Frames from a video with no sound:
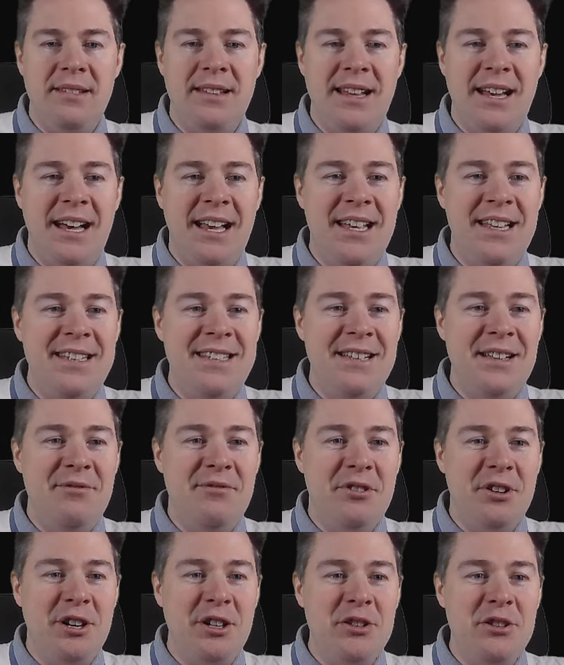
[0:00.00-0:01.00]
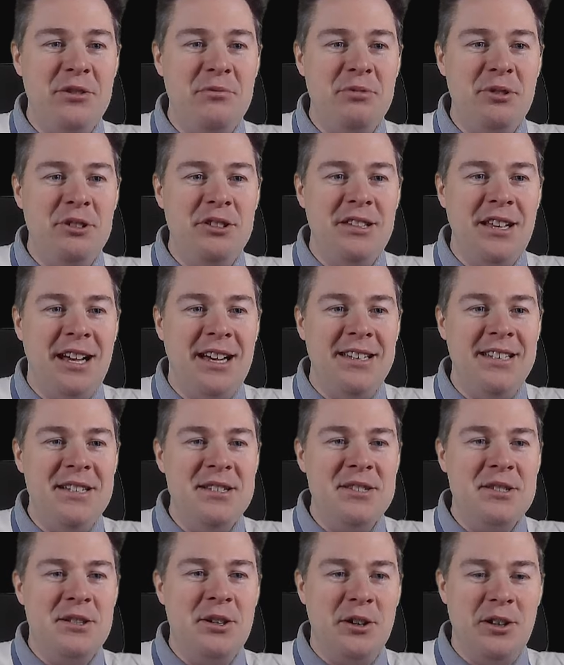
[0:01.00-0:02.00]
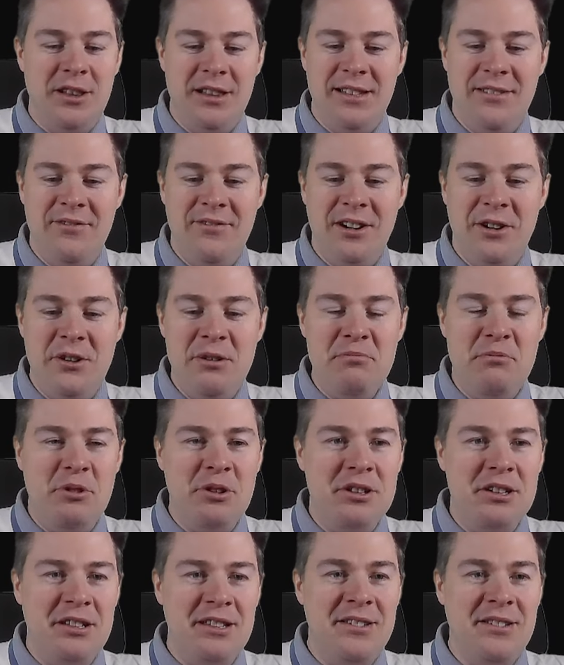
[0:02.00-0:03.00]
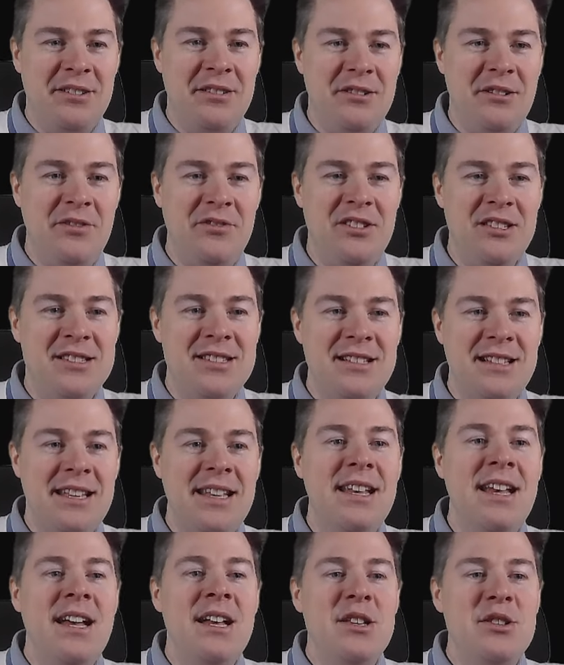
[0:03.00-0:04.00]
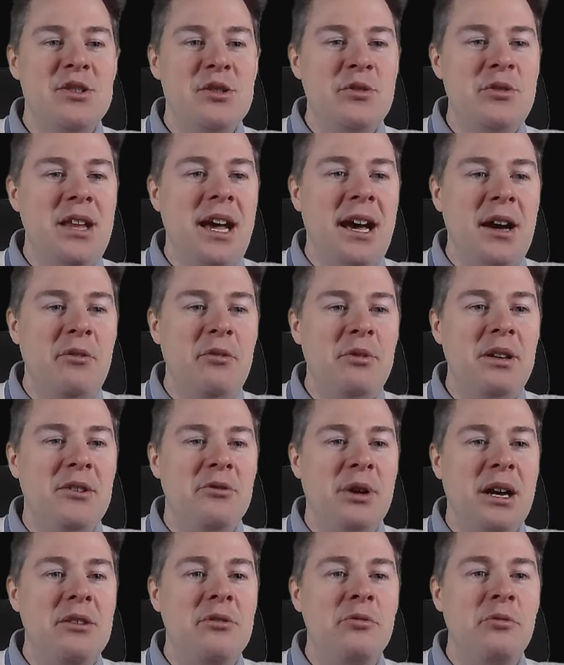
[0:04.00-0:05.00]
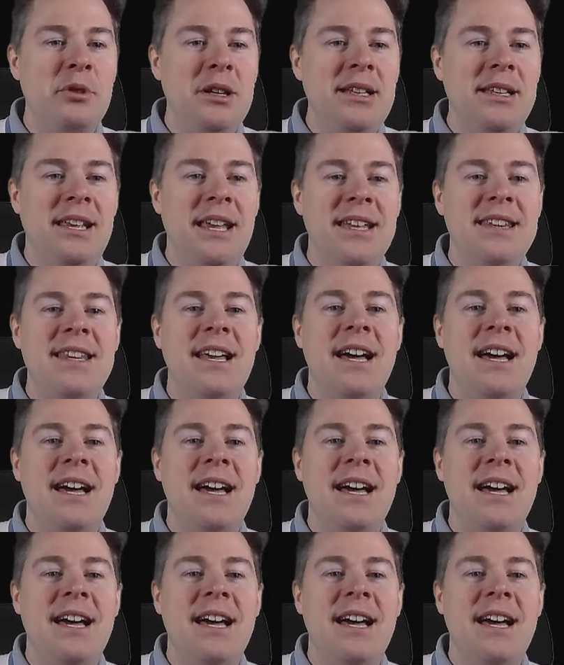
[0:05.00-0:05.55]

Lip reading: I forgot to put uninstall. Very important, obviously. So now we run winget